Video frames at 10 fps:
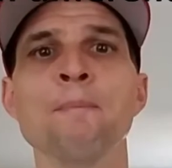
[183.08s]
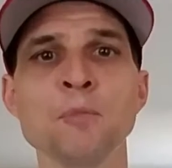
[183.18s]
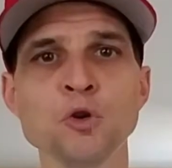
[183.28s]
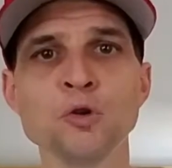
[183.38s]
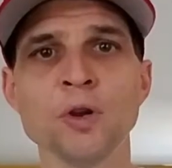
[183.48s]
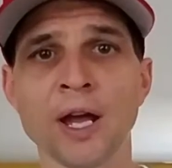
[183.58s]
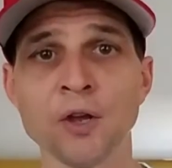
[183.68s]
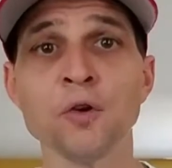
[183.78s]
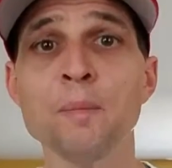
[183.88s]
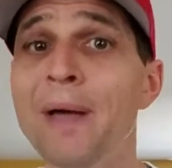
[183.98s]
mood I
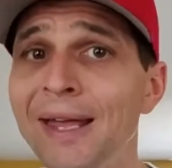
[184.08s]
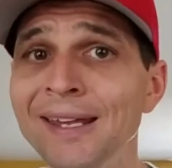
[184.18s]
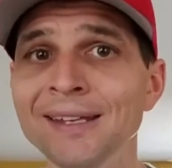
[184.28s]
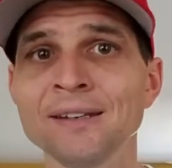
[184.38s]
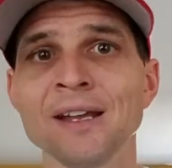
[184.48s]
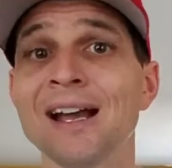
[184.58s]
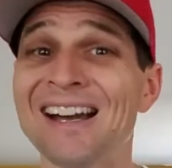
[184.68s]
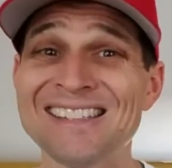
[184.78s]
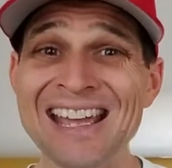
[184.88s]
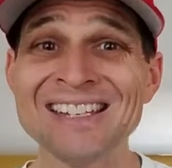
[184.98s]
go to bed in,
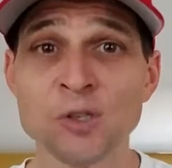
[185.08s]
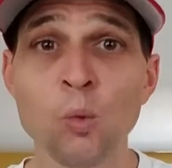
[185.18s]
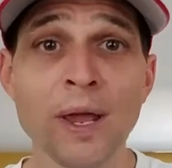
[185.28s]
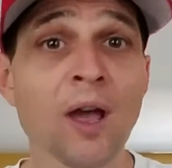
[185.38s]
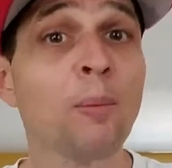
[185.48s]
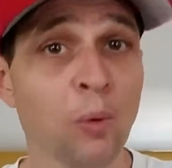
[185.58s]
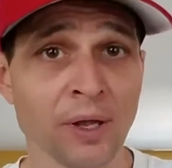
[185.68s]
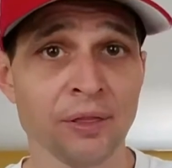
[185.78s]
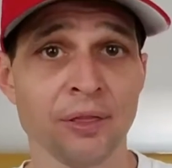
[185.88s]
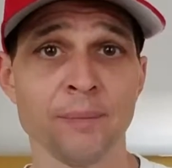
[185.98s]
I tend to wake up
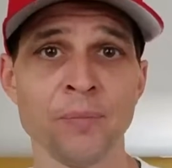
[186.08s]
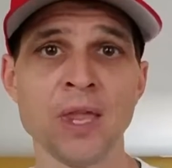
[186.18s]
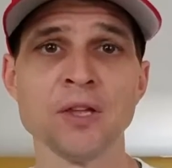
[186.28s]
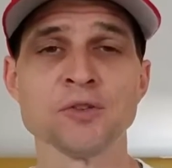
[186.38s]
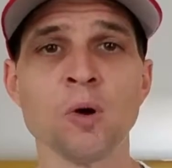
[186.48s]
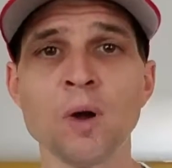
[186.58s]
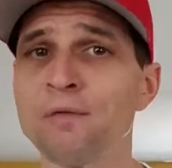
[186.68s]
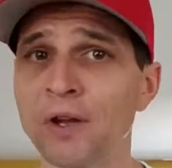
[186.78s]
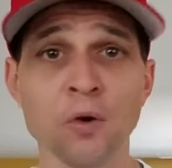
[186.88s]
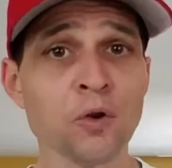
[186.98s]
with. So
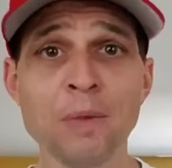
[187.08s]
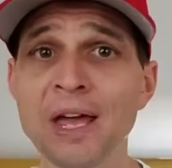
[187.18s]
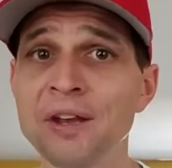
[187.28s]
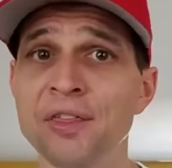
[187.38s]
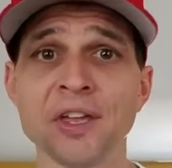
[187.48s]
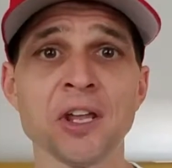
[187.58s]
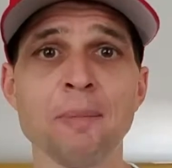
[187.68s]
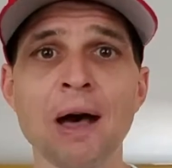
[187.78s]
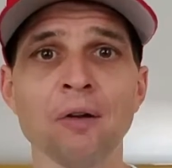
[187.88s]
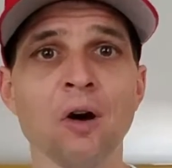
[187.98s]
if I go to bed thinking
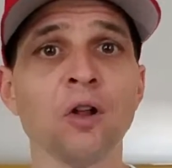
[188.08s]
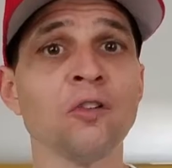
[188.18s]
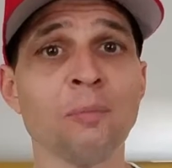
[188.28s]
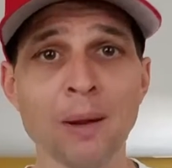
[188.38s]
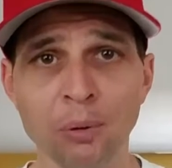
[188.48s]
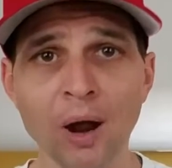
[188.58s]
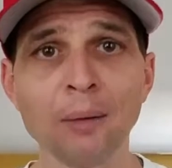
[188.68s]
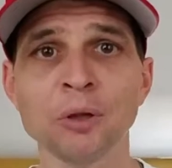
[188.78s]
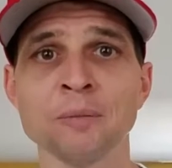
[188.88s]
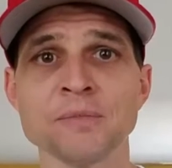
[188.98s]
about all of my
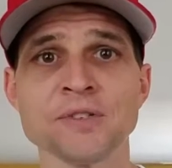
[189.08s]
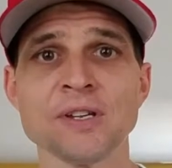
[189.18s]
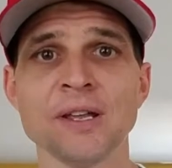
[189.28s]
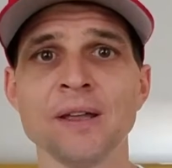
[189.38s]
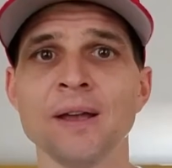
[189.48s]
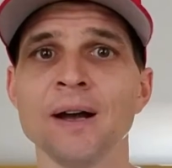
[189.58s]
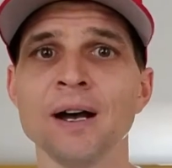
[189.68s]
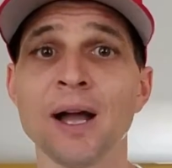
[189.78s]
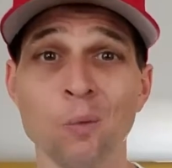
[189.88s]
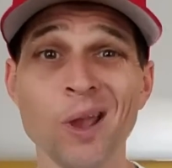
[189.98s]
problems,
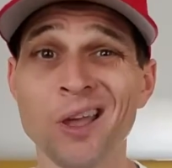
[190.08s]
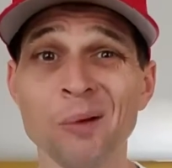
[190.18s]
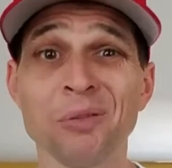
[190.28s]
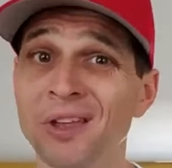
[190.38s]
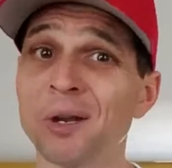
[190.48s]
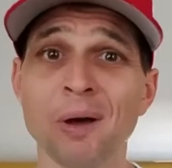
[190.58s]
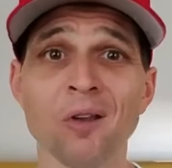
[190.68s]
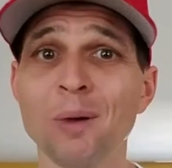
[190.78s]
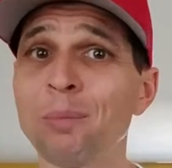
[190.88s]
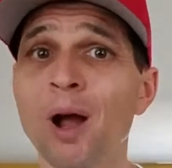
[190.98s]
I wake up thinking about
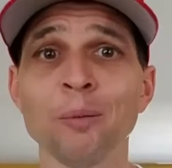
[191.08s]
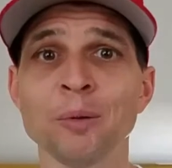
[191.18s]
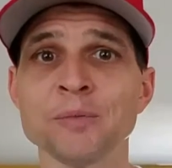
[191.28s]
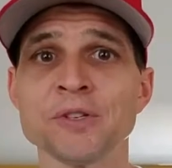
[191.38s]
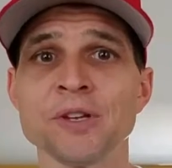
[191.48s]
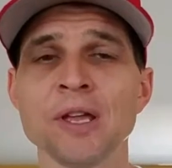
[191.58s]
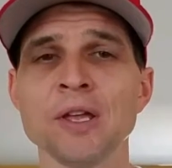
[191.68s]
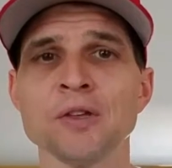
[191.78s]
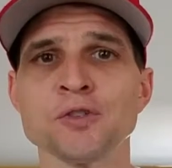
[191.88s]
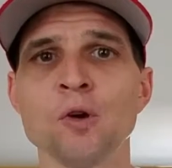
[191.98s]
all my problems.
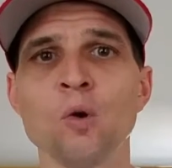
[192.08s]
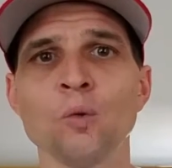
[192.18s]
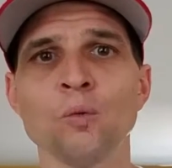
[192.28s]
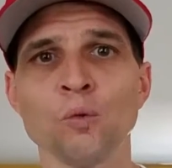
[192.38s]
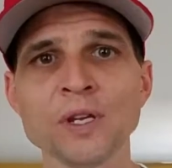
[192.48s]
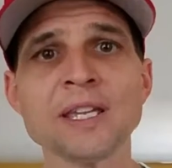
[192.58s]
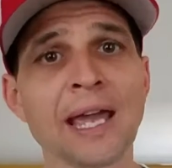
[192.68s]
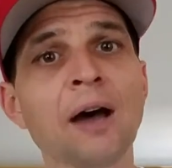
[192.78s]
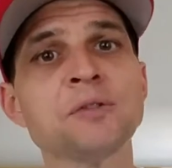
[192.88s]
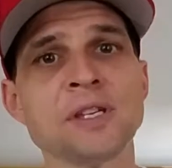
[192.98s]
So
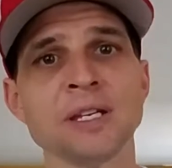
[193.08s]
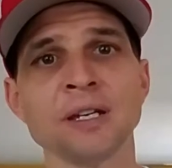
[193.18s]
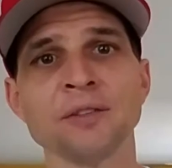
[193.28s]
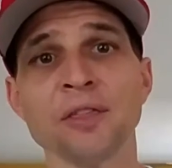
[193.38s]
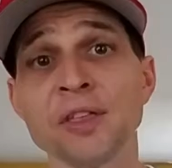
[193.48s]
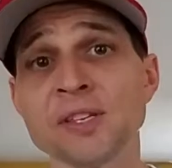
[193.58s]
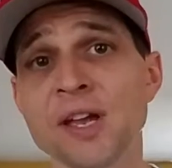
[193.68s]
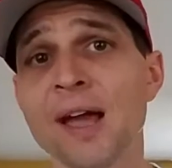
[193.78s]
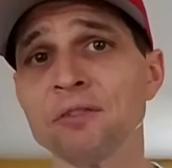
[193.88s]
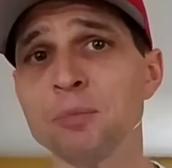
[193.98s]
recounting the things
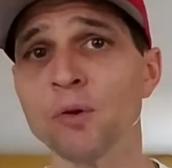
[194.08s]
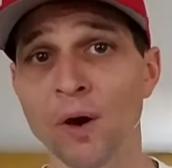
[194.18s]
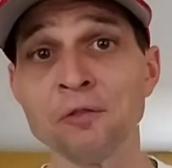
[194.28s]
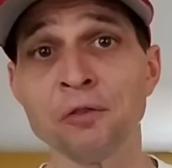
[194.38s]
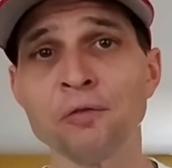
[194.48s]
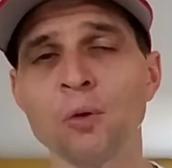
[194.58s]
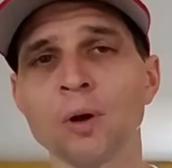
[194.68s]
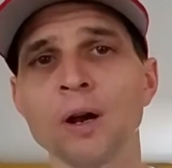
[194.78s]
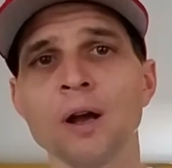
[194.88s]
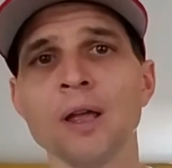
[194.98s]
I have to be grateful
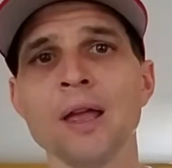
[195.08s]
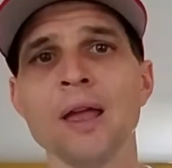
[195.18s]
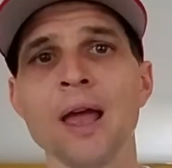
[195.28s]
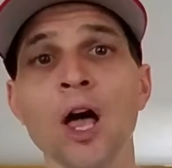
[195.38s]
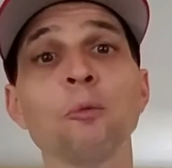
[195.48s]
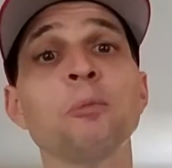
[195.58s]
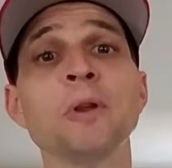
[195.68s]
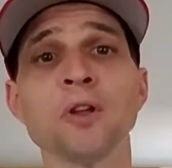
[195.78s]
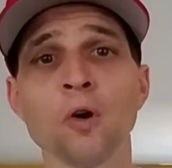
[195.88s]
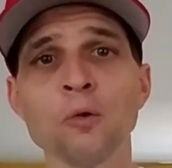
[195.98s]
for helps
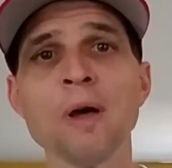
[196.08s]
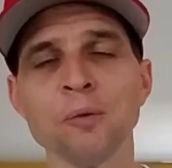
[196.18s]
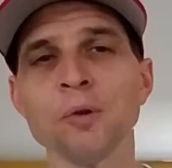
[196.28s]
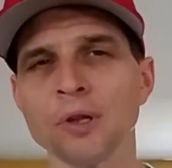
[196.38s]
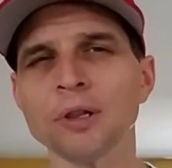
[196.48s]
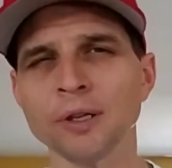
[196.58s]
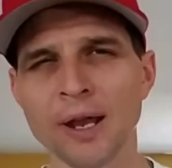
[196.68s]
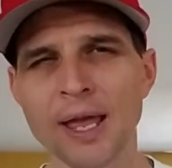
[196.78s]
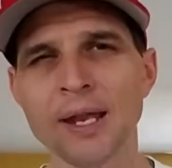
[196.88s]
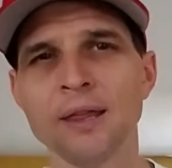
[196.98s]
me to go to bed with a clear
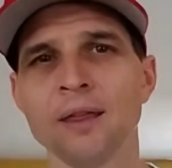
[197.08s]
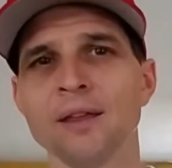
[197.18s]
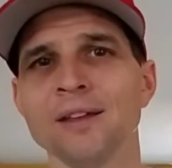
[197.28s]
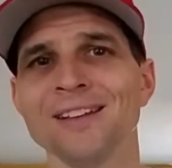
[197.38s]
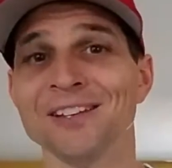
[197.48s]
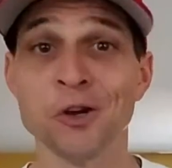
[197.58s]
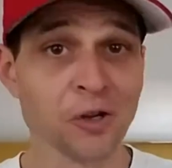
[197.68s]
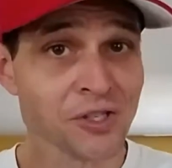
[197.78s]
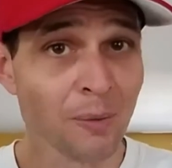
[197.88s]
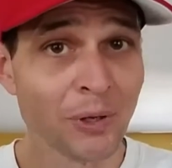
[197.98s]
head,
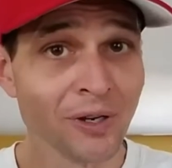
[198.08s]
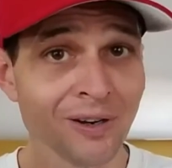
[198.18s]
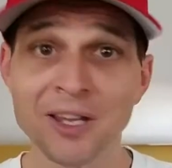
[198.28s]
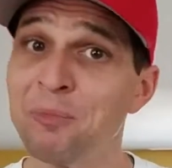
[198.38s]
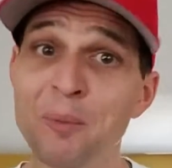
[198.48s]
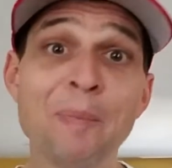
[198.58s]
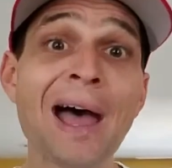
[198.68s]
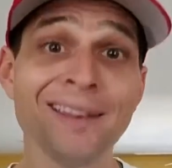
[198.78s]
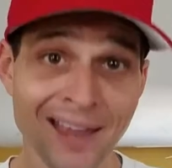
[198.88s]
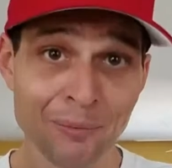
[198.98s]
because up here it can be a
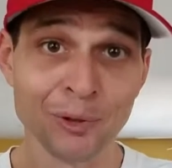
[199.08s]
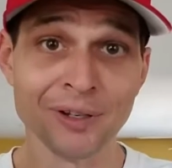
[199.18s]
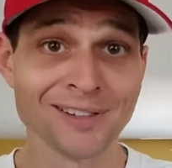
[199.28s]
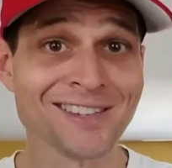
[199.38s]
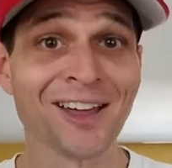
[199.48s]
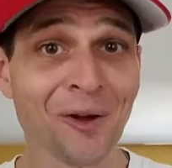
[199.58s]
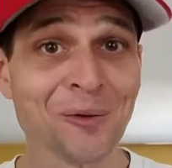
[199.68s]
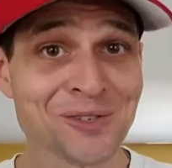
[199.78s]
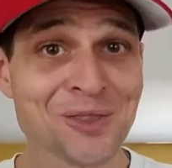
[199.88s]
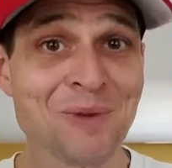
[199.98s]
bad neighborhood. It's not
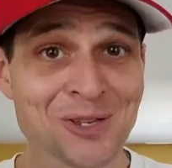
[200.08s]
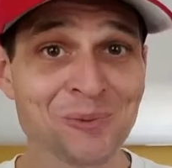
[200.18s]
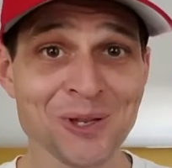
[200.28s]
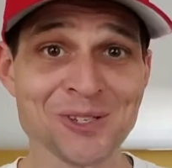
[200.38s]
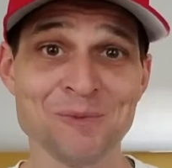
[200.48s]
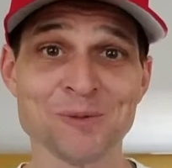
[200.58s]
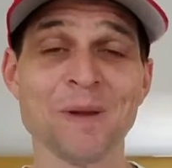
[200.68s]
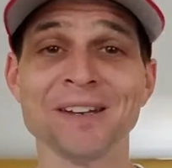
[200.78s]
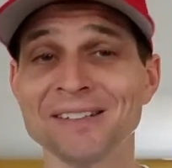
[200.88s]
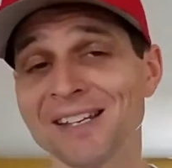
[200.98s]
always the best place to be
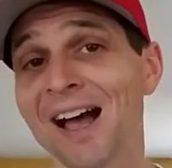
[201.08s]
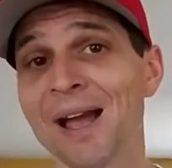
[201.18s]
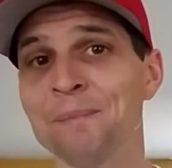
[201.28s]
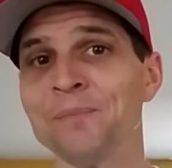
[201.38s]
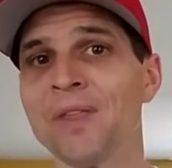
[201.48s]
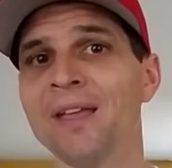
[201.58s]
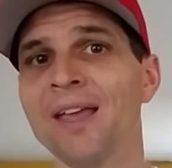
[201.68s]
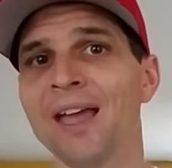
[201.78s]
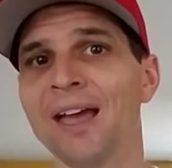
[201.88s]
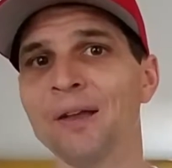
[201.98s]
spending time.
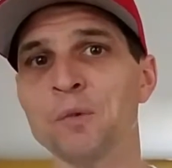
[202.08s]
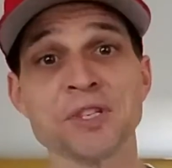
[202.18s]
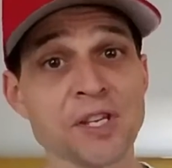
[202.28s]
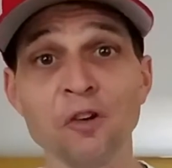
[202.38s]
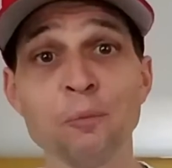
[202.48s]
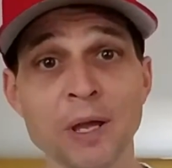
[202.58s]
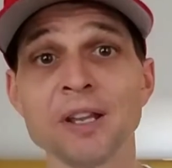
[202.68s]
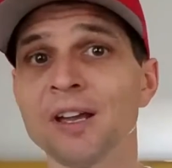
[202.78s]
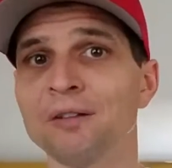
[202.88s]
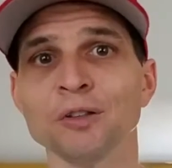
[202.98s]
And with
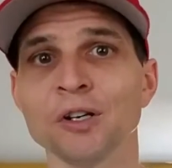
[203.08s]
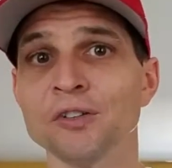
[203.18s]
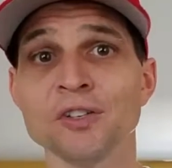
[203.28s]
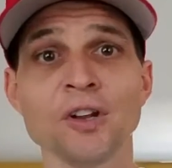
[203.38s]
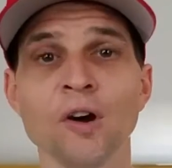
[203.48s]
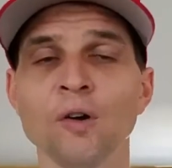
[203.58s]
self-pity, I've learned,